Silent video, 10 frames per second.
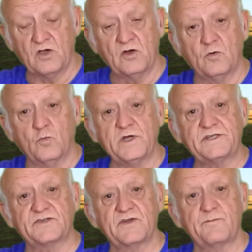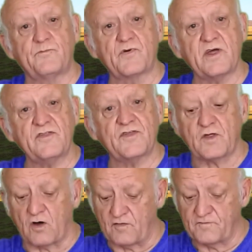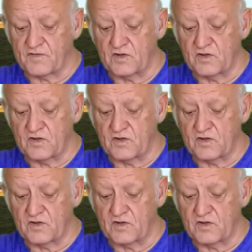which the breath of the